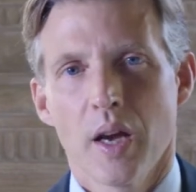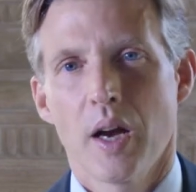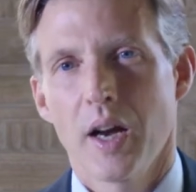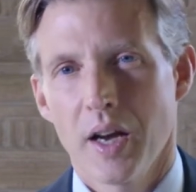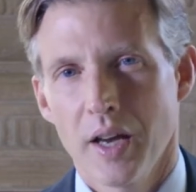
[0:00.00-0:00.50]

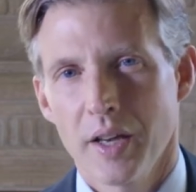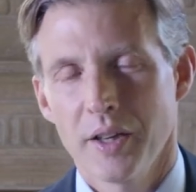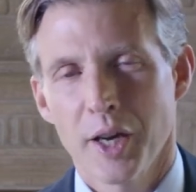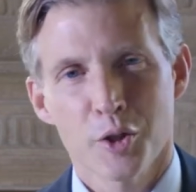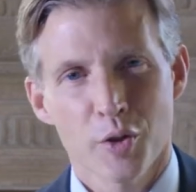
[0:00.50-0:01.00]

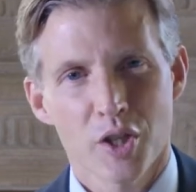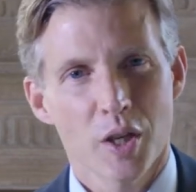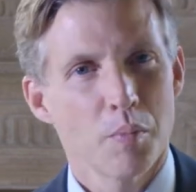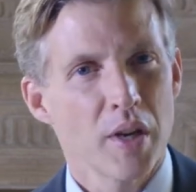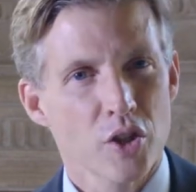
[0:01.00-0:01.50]

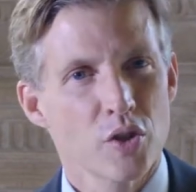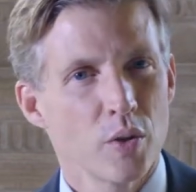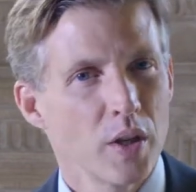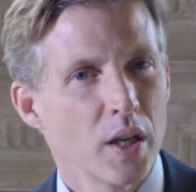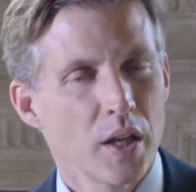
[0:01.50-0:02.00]
nitrogen mix you
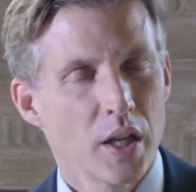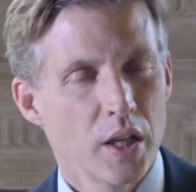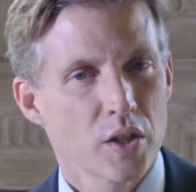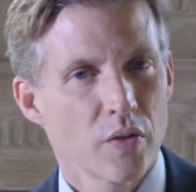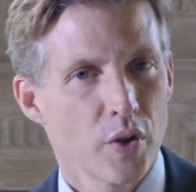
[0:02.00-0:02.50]
need in
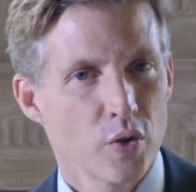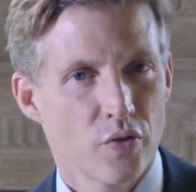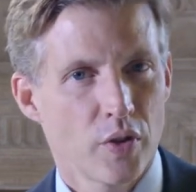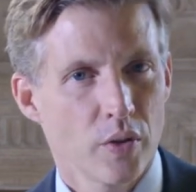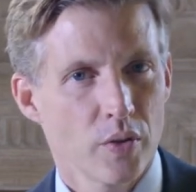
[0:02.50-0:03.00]
each of those
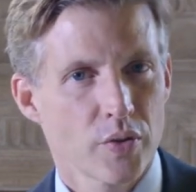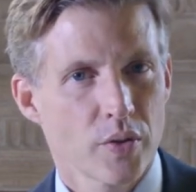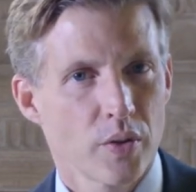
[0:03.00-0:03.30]
fields.